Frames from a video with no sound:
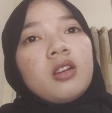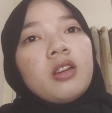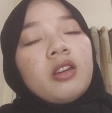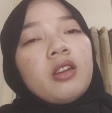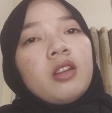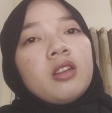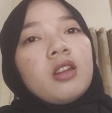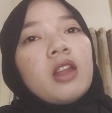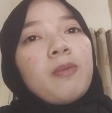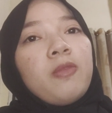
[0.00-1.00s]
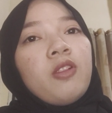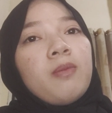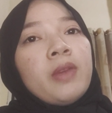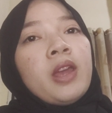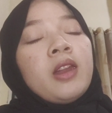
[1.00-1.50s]
and the
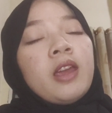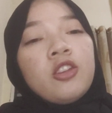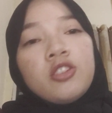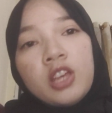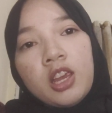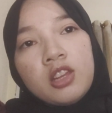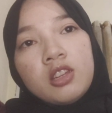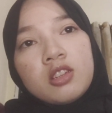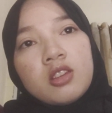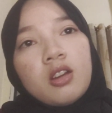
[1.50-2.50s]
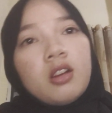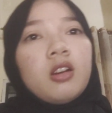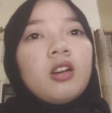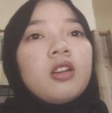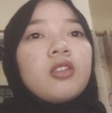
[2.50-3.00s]
development and change
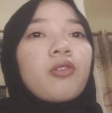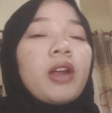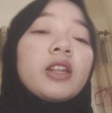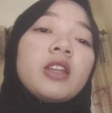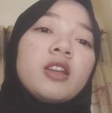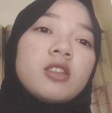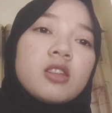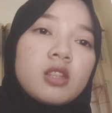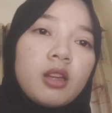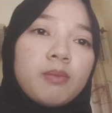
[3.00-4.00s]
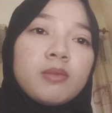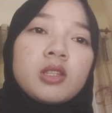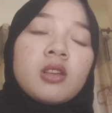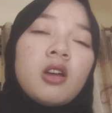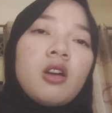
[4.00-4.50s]
the writing
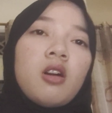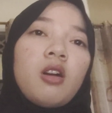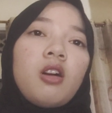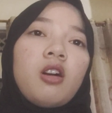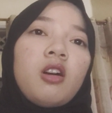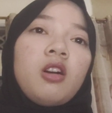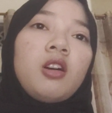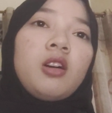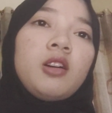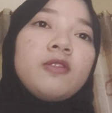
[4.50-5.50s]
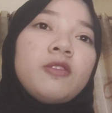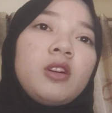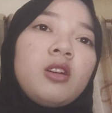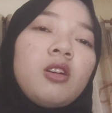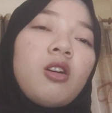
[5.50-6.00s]
systems of
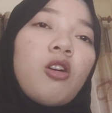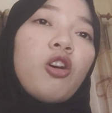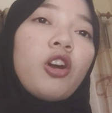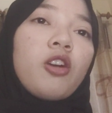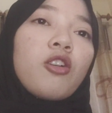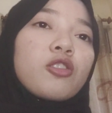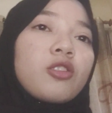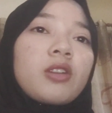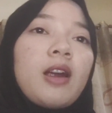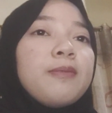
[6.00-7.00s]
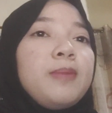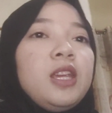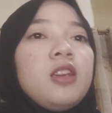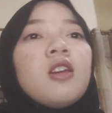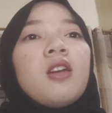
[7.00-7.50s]
or
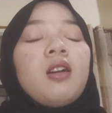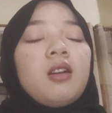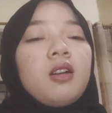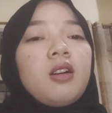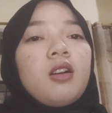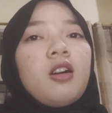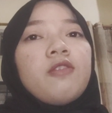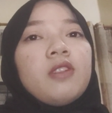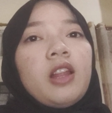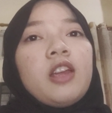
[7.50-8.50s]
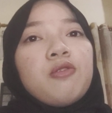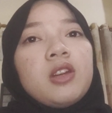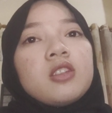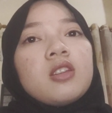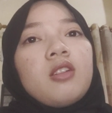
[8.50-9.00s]
orthography of a
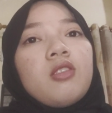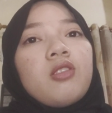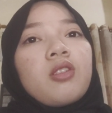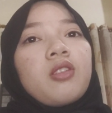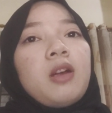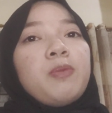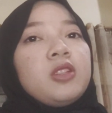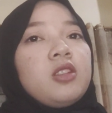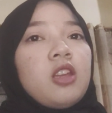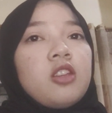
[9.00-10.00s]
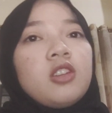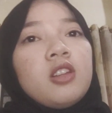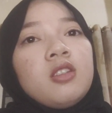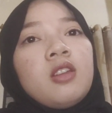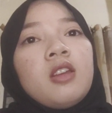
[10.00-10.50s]
language or
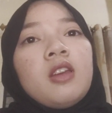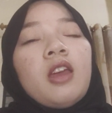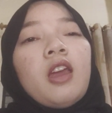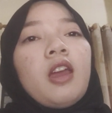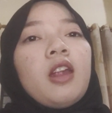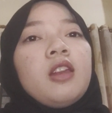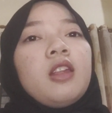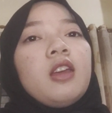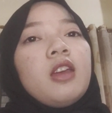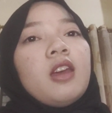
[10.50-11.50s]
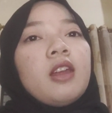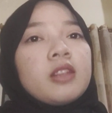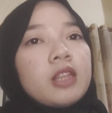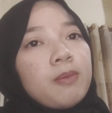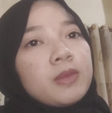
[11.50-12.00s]
graphicization, and the
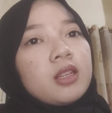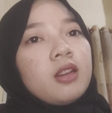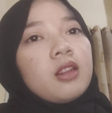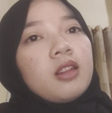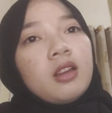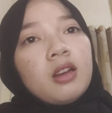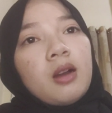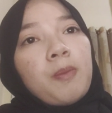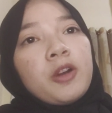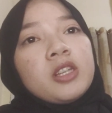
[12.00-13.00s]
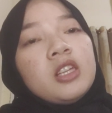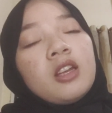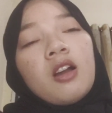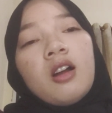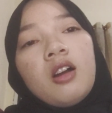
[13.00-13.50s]
attempted
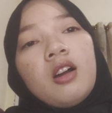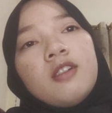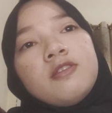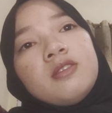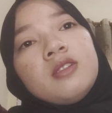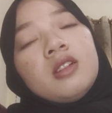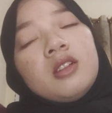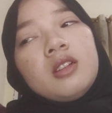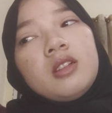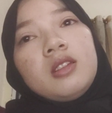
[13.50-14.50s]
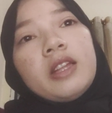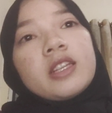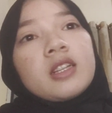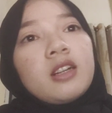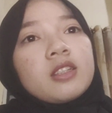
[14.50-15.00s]
purging of
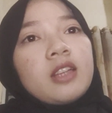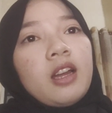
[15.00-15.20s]
lexical